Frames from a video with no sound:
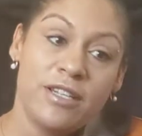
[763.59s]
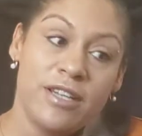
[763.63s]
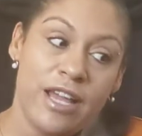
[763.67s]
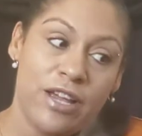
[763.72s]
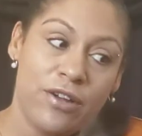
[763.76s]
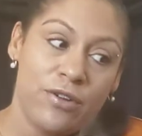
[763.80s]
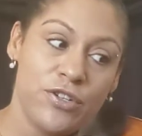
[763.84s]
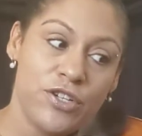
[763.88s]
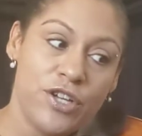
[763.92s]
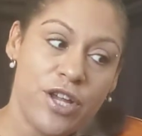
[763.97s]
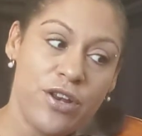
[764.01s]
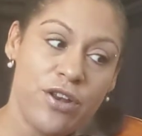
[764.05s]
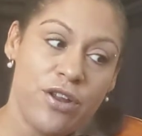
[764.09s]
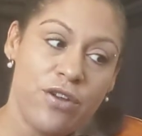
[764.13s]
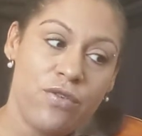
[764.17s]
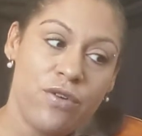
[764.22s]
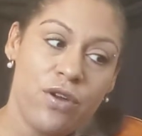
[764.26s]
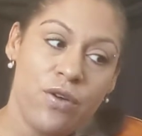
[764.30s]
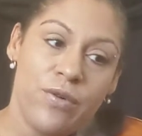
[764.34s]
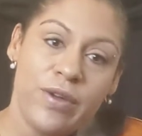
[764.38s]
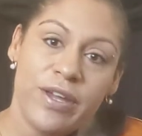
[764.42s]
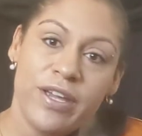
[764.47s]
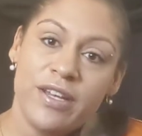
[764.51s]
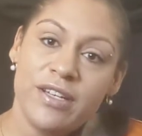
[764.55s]
decrescendo
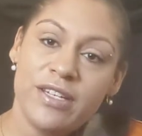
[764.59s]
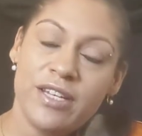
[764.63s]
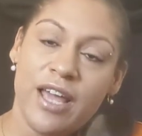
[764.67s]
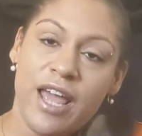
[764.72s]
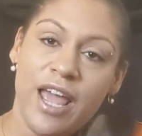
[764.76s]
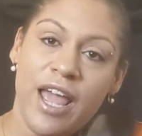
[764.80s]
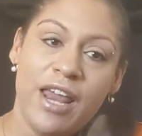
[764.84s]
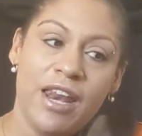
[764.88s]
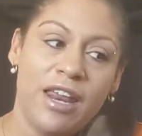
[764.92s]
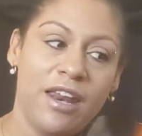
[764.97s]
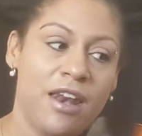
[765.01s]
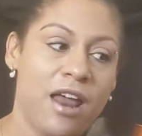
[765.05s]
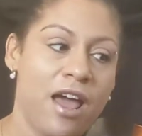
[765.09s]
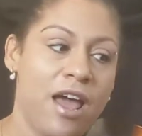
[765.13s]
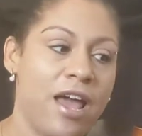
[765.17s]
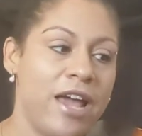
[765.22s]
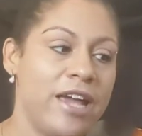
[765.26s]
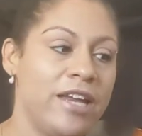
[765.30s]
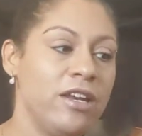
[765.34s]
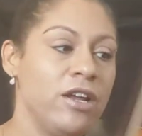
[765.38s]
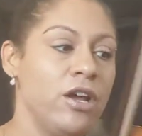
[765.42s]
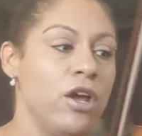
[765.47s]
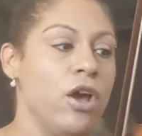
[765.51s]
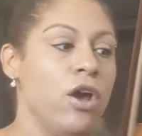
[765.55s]
going into
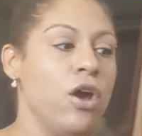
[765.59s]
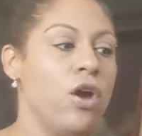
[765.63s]
89?